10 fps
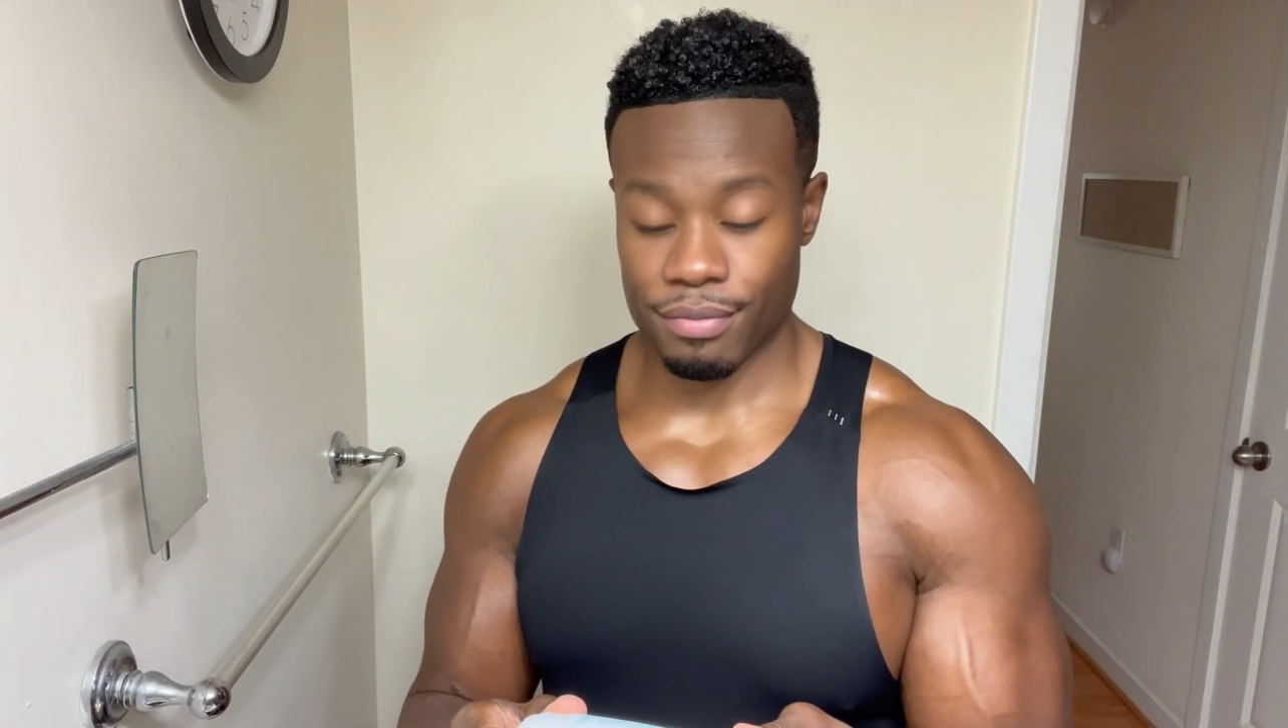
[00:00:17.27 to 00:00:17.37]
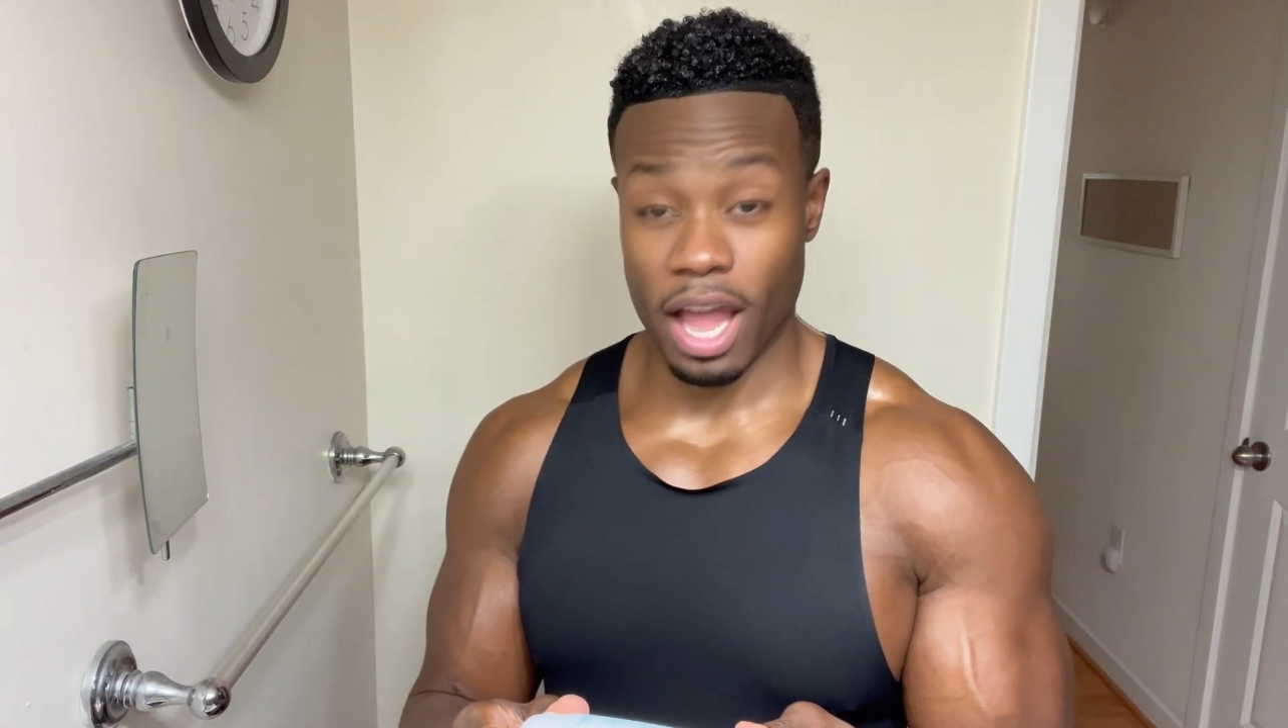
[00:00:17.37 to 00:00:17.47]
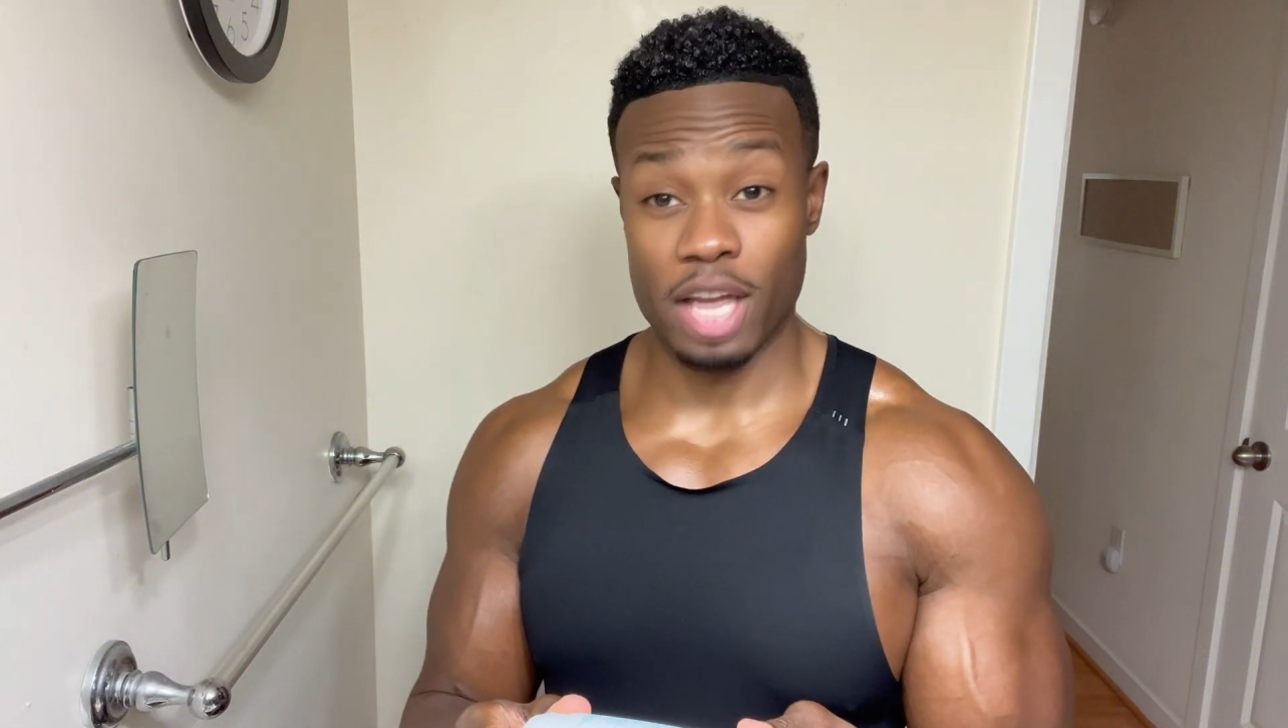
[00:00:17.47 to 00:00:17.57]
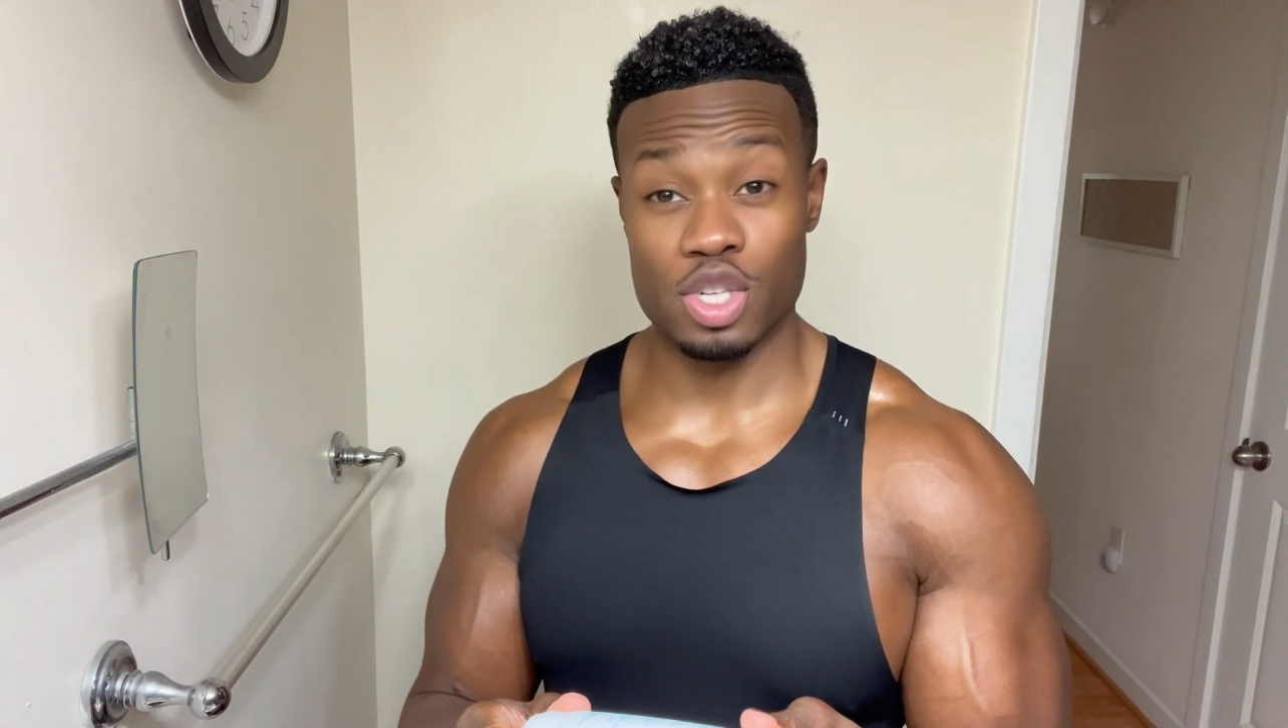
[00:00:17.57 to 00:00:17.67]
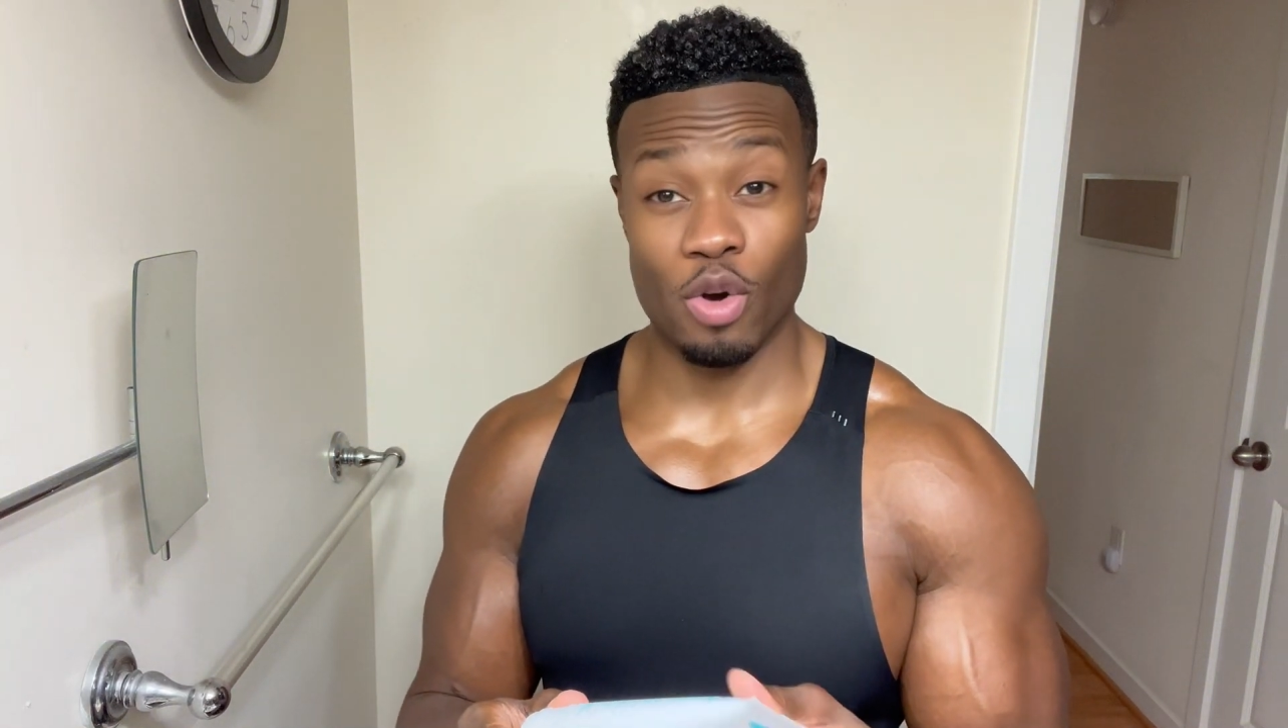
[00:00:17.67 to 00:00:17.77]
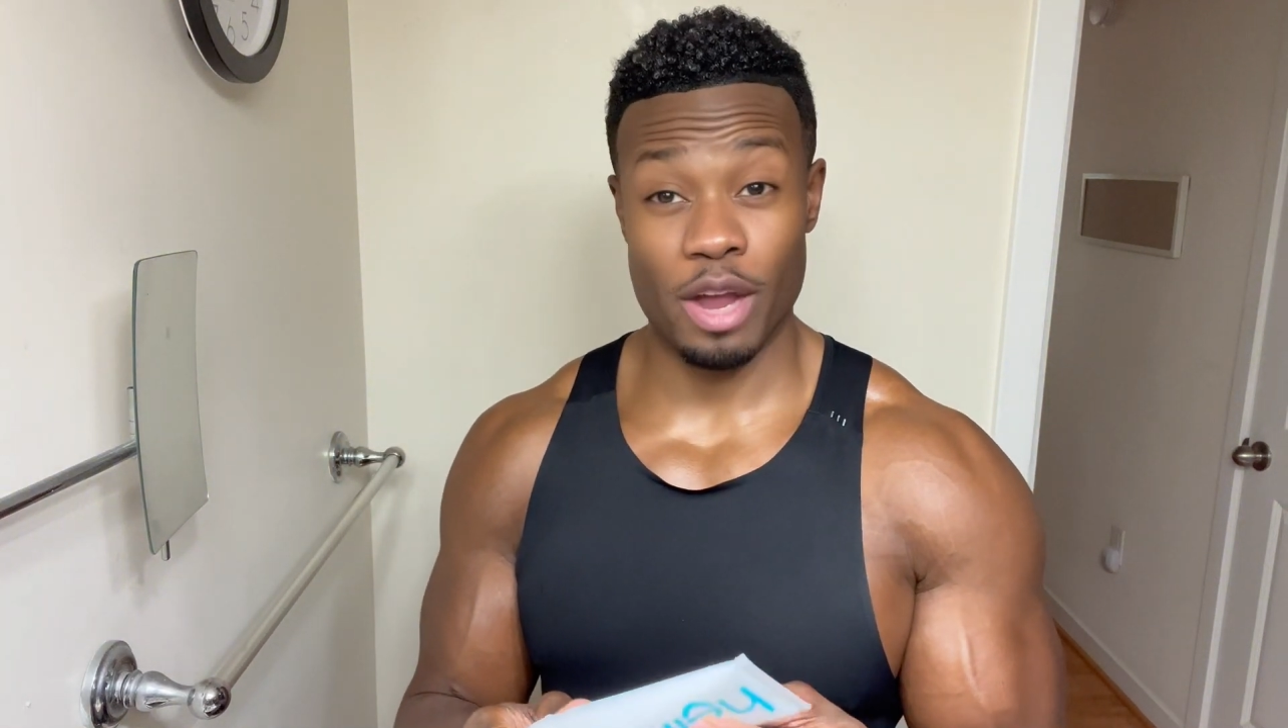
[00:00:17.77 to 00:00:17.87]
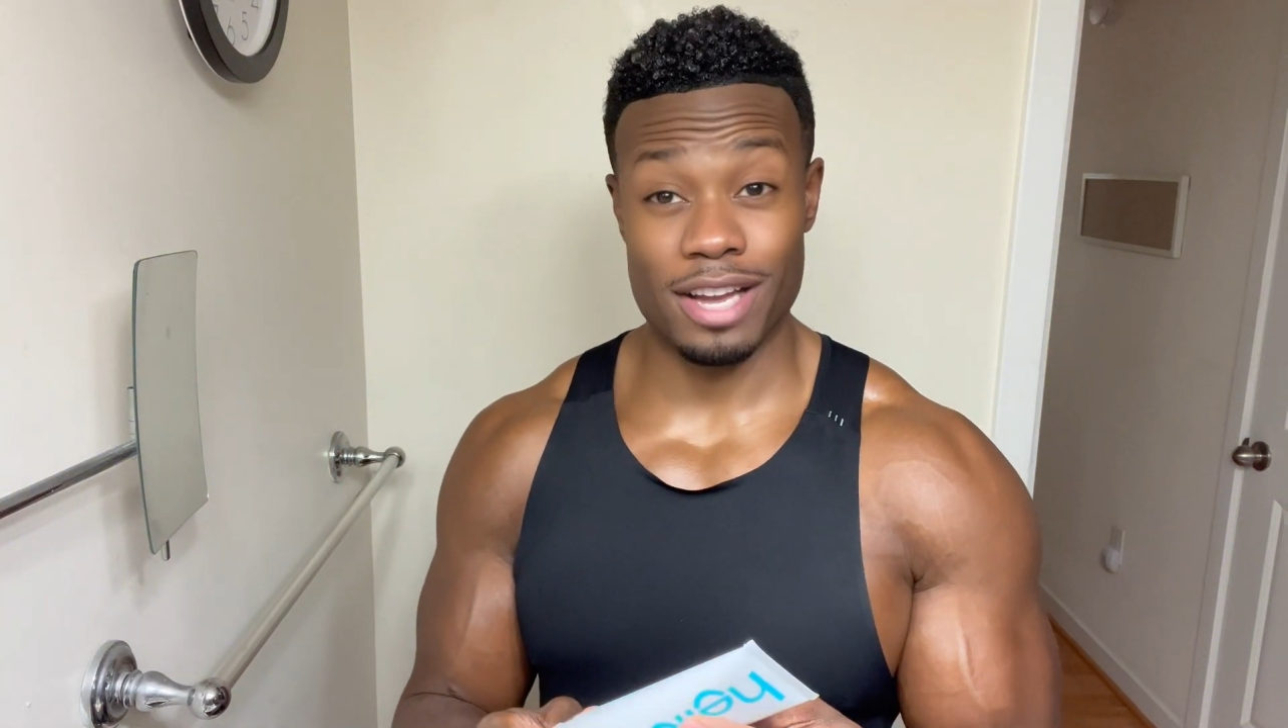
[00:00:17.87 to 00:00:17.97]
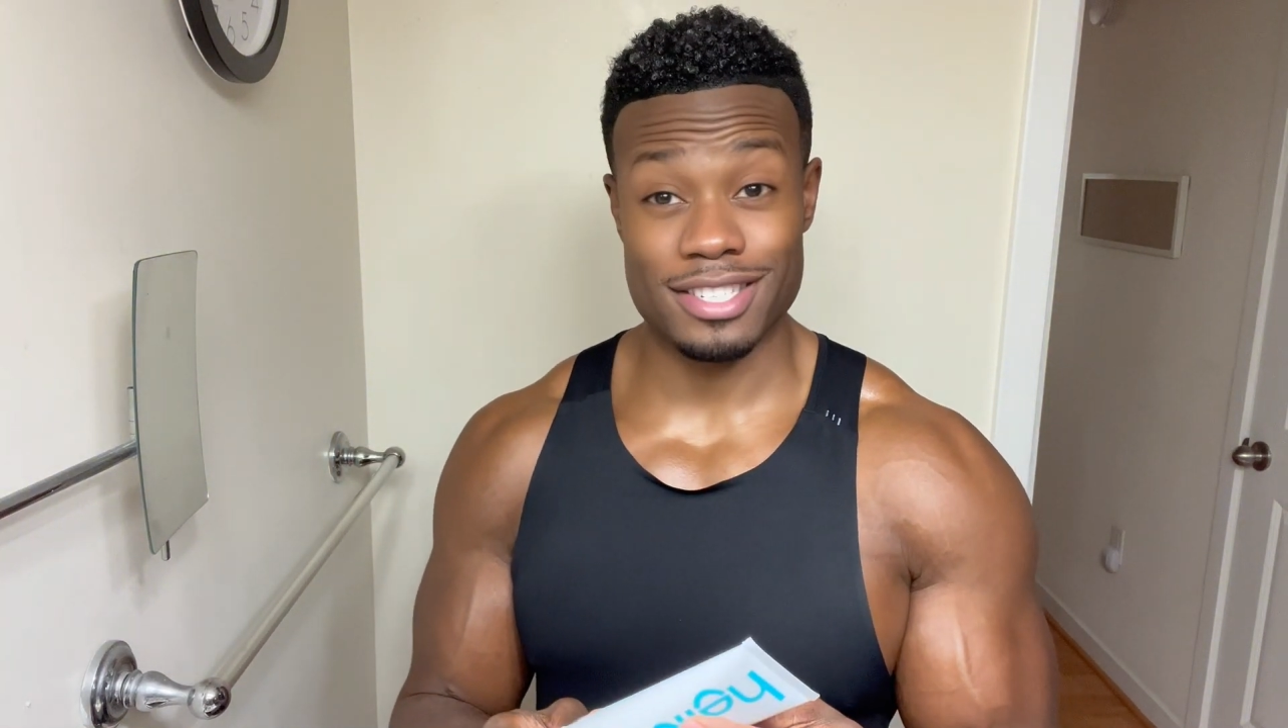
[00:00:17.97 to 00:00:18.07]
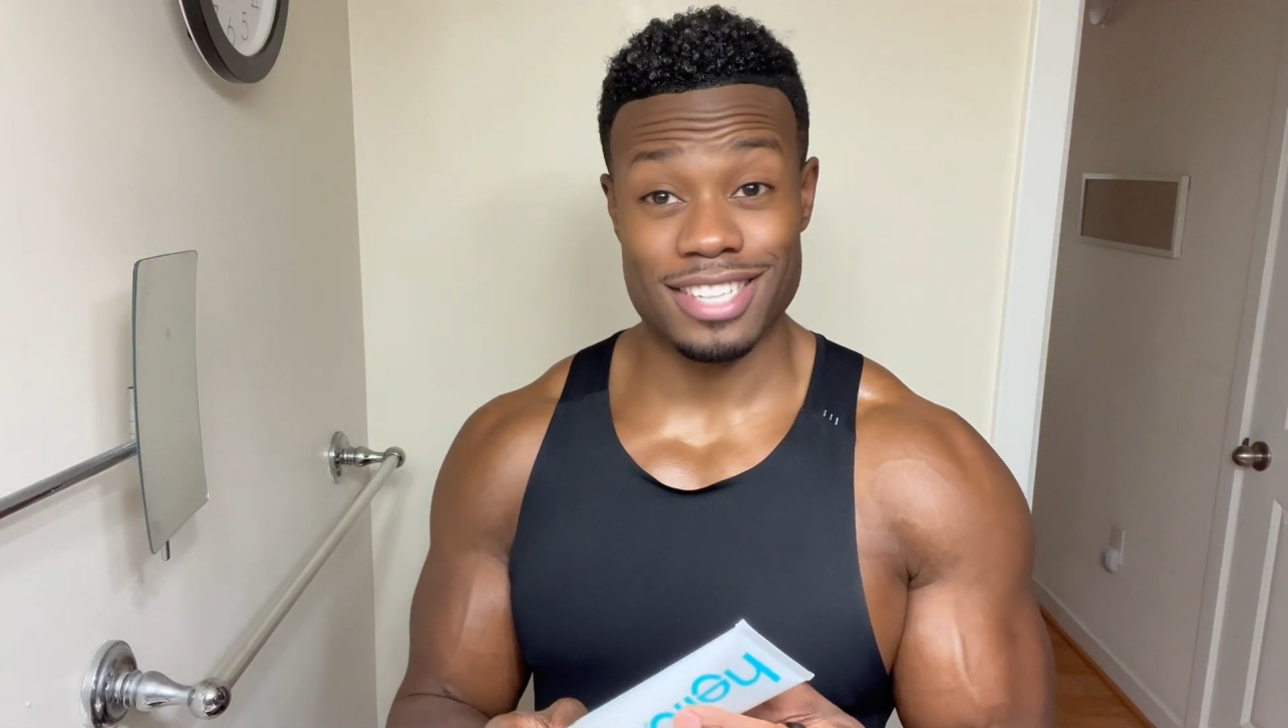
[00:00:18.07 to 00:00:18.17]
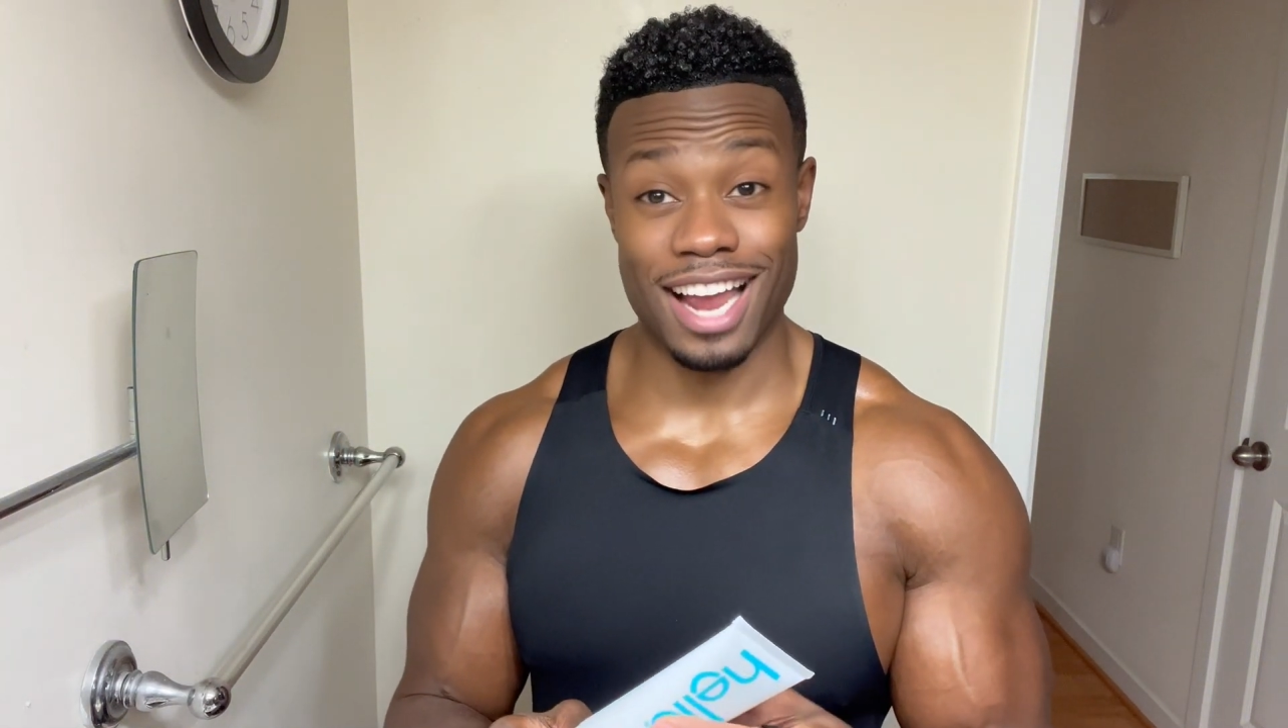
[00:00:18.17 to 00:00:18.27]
enjoy it.